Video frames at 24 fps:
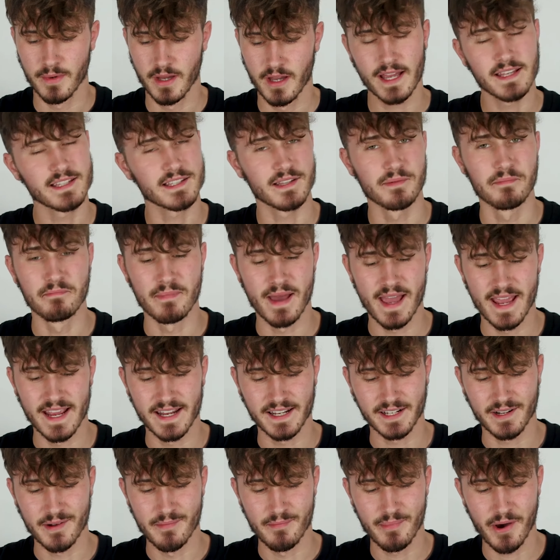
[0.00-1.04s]
That is the
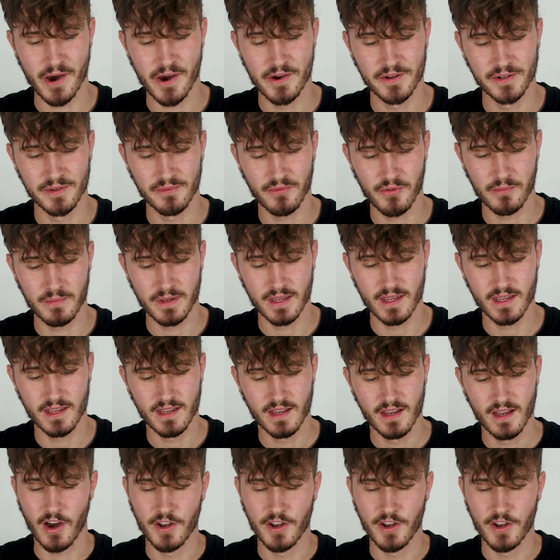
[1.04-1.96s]
main component for me.